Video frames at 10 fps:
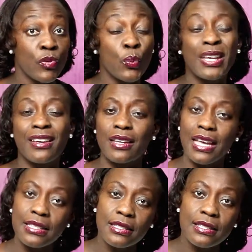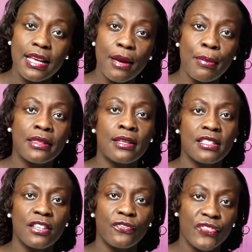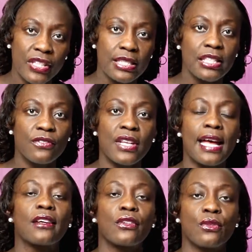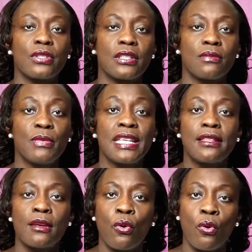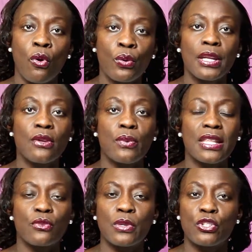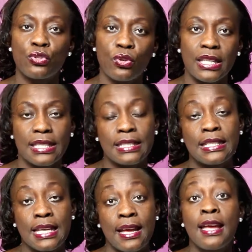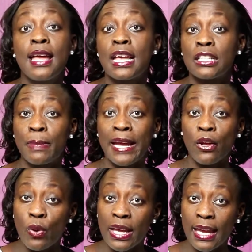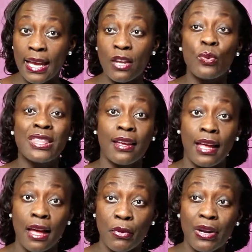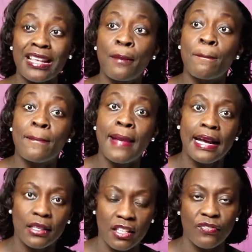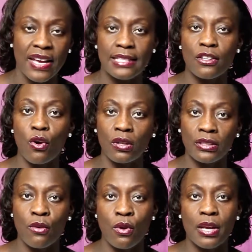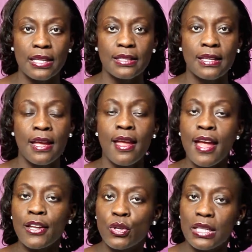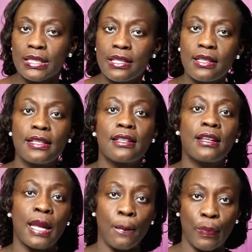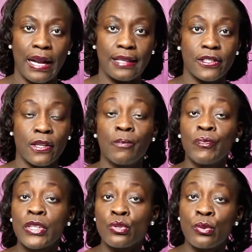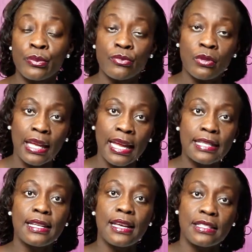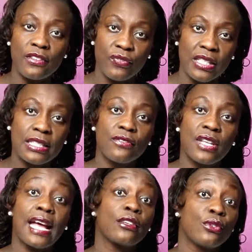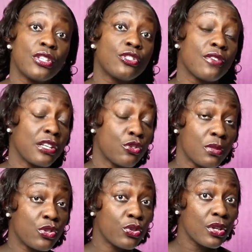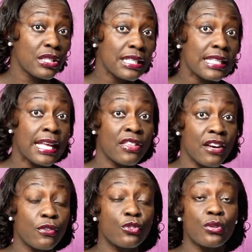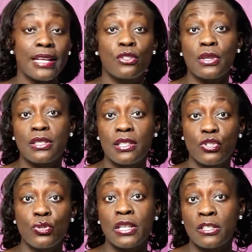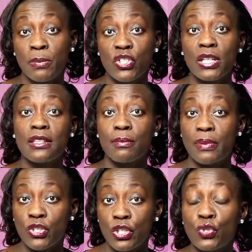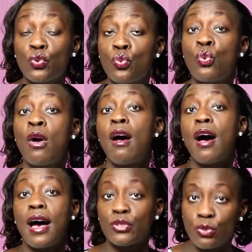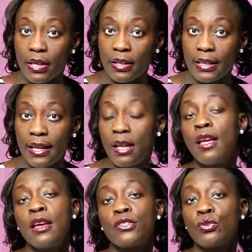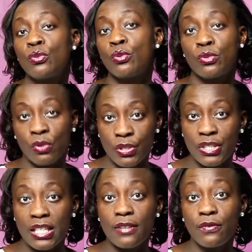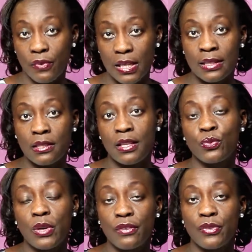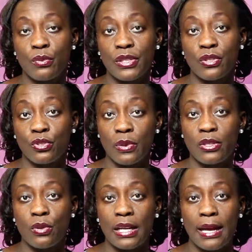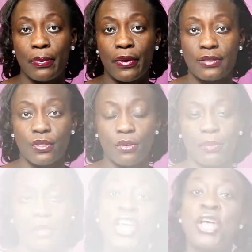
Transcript: We can guess it's there, but the definitive diagnosis, meaning the only way that we're sure that it's there, is by going in with a camera that magnifies all the organs, and you can see the little implants. So getting a definitive diagnosis of endometriosis, and therefore trying to assist you, especially the patients who are struggling to conceive, is one of the reasons we do a laparoscopy.